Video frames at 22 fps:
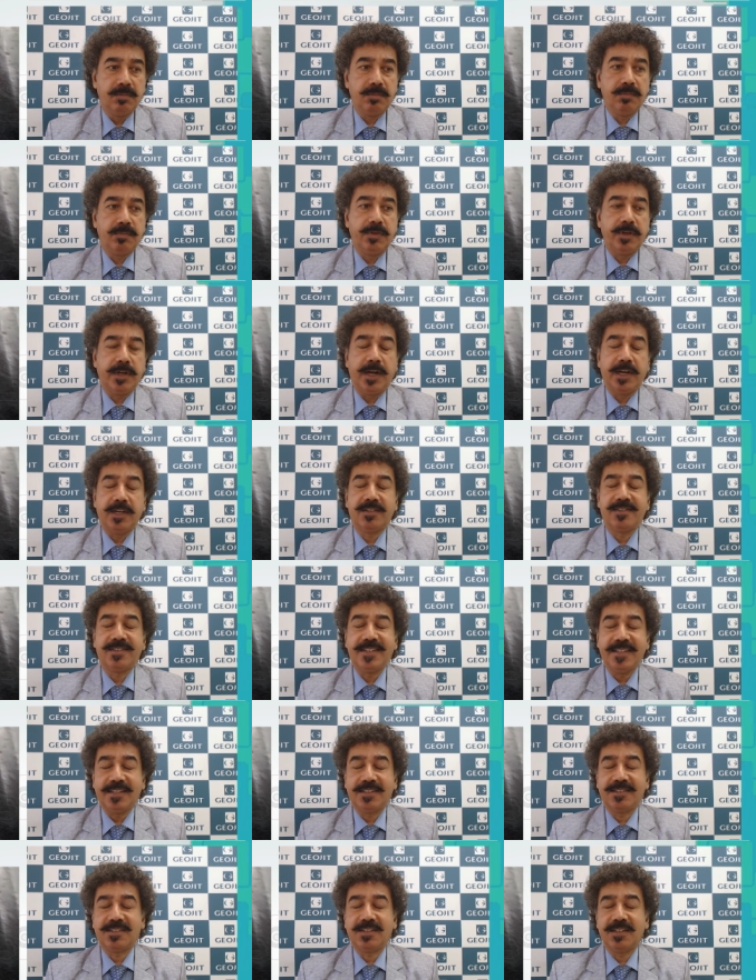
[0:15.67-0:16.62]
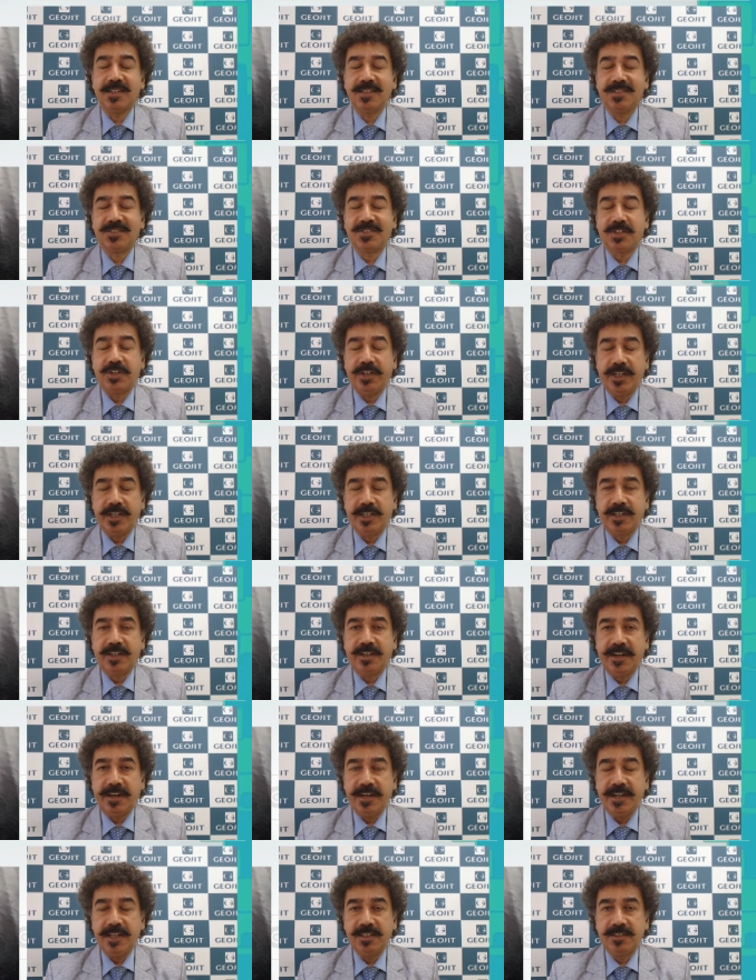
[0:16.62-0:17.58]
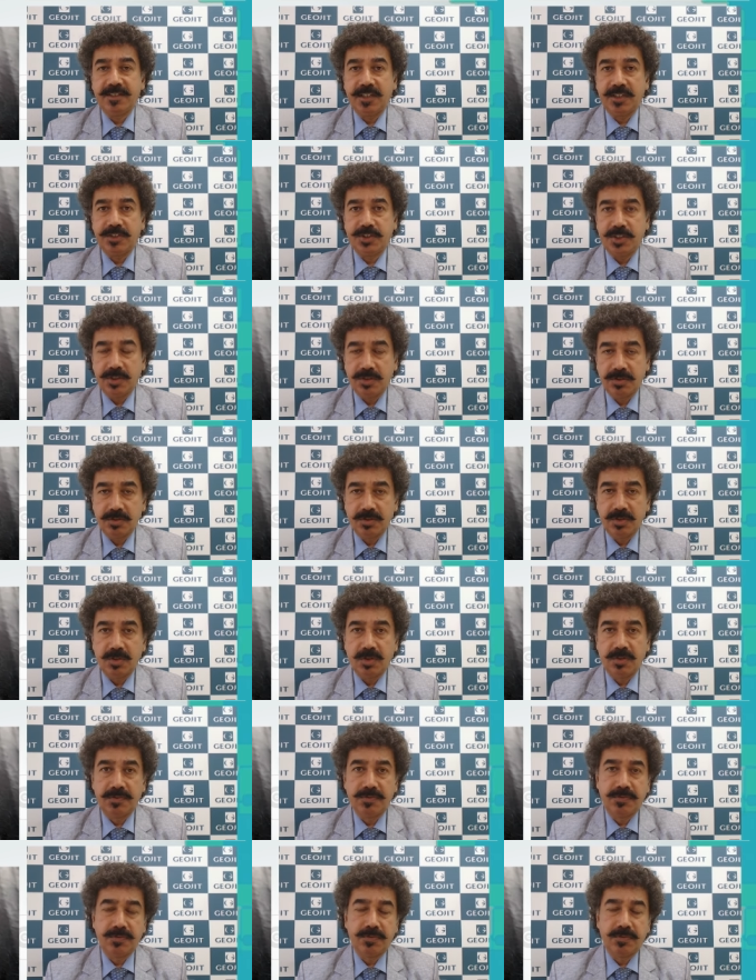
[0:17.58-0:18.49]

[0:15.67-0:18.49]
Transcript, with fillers: we had 6 straight trading sessions of